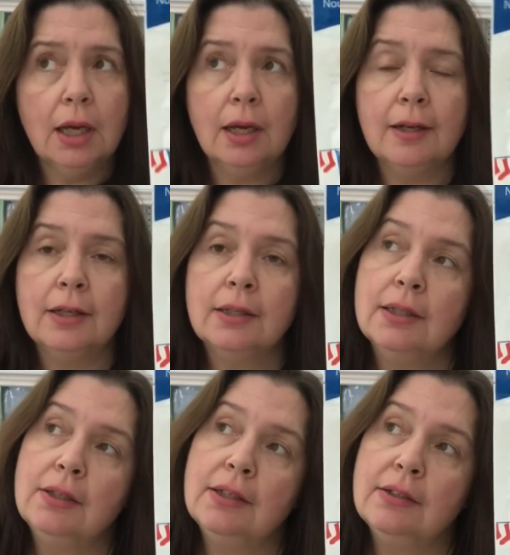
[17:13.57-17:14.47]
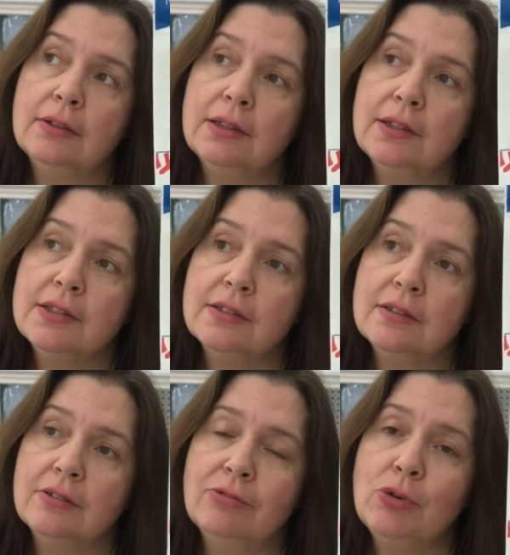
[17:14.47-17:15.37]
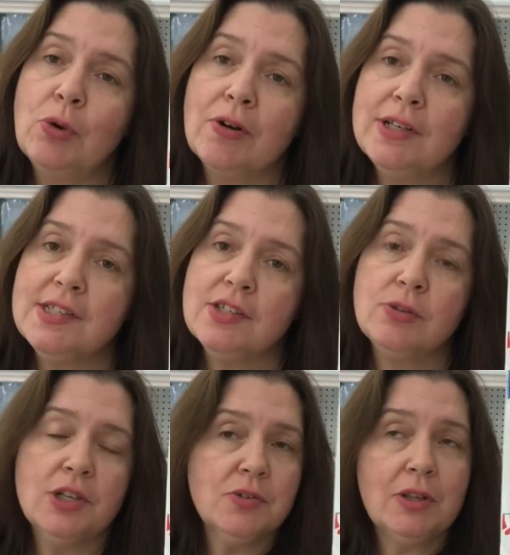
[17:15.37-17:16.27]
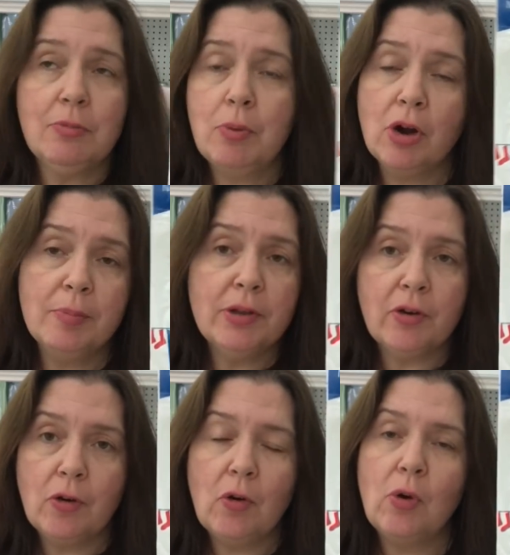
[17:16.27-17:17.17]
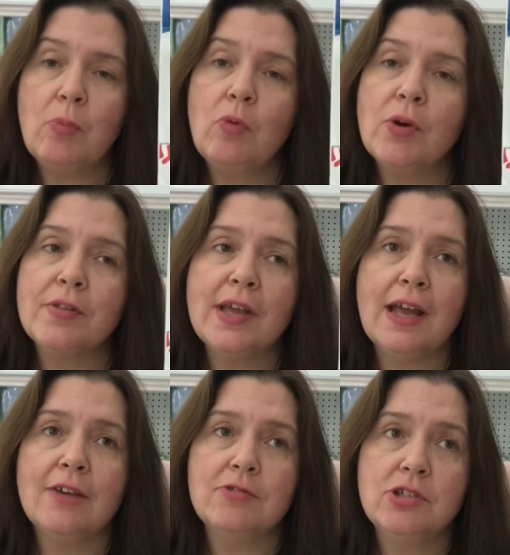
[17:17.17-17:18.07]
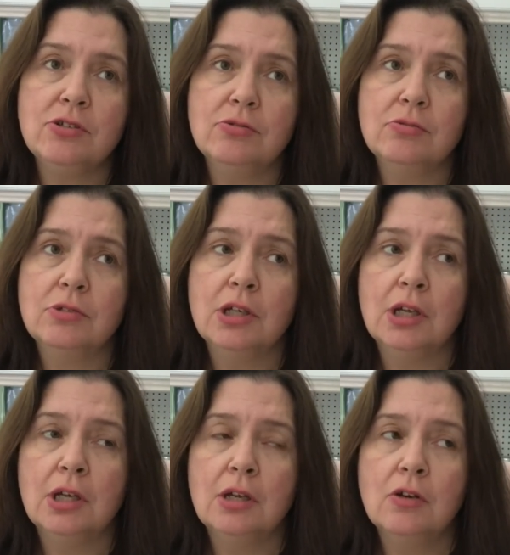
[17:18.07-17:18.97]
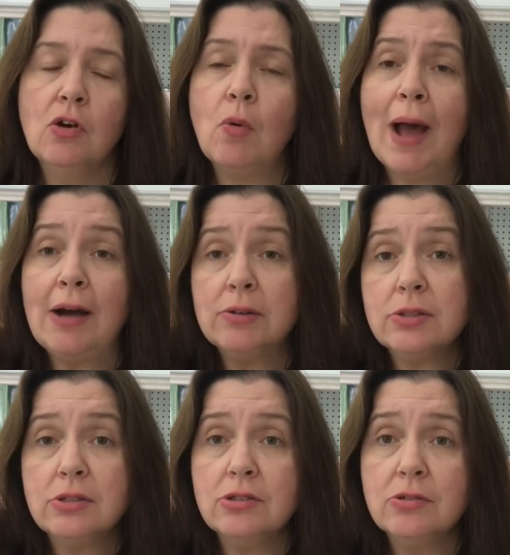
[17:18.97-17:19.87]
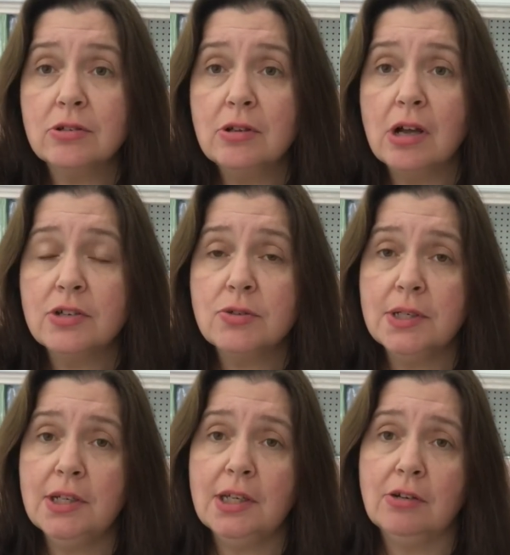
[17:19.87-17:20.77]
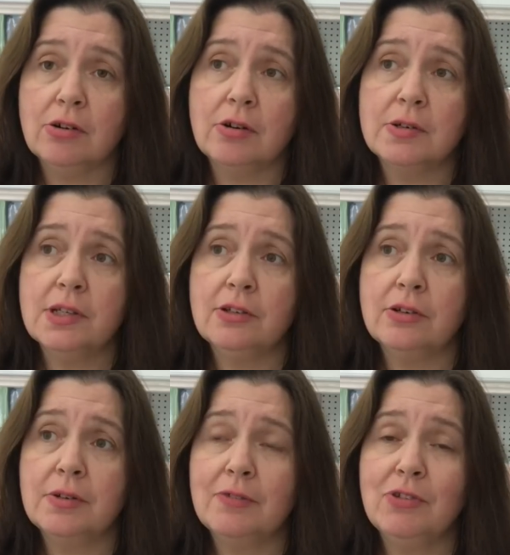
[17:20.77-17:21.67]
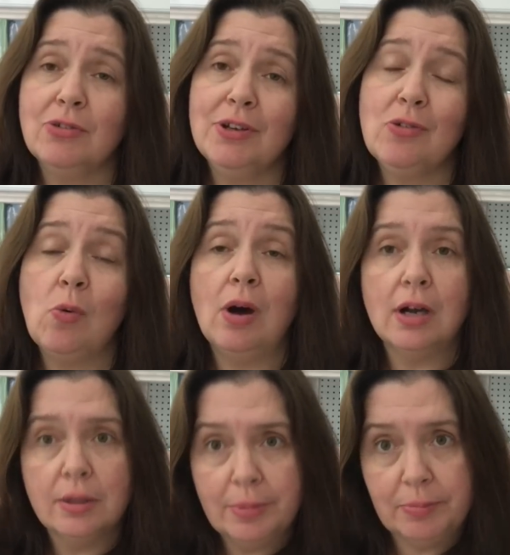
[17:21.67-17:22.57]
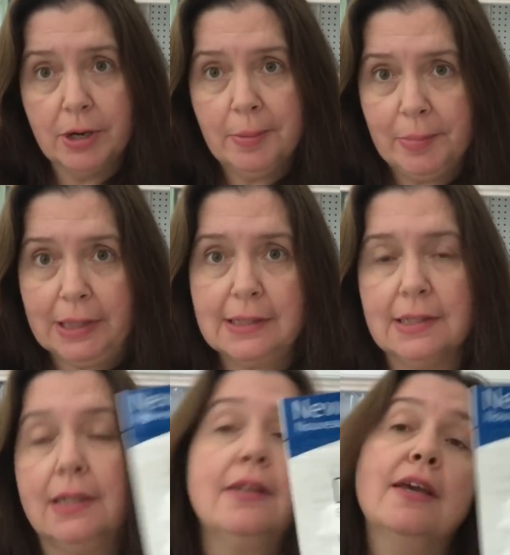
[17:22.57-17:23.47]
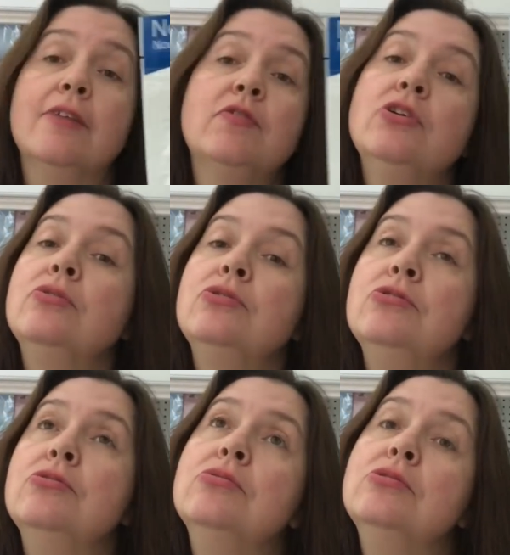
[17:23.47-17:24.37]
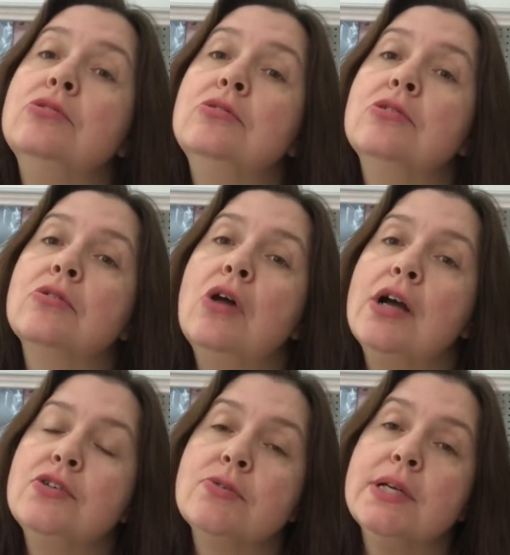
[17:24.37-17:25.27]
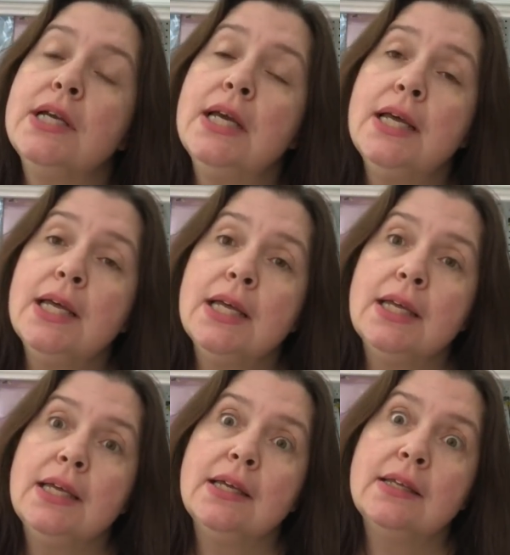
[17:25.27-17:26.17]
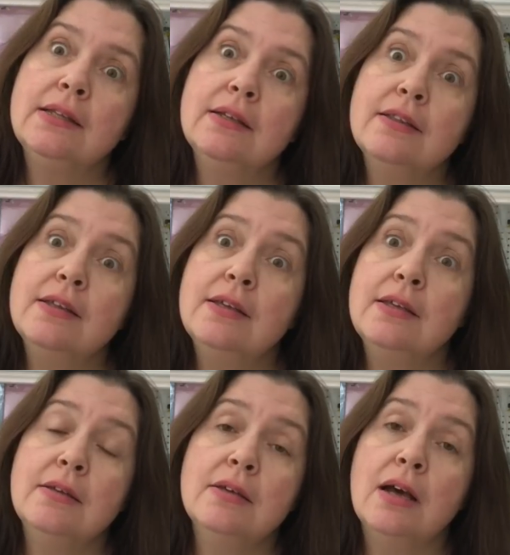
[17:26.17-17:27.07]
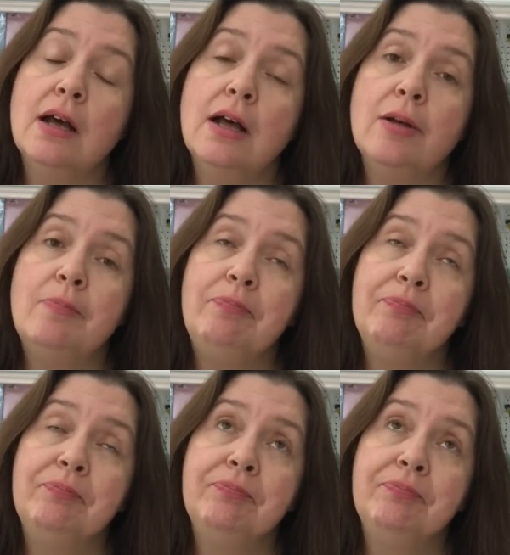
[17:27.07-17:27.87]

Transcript: uh, in a, in a, who are in a situation, an apartment or home, where they have to go out to do their laundry, or, you know, if you're in a walk-up apartment and you have to go do your laundry in the um,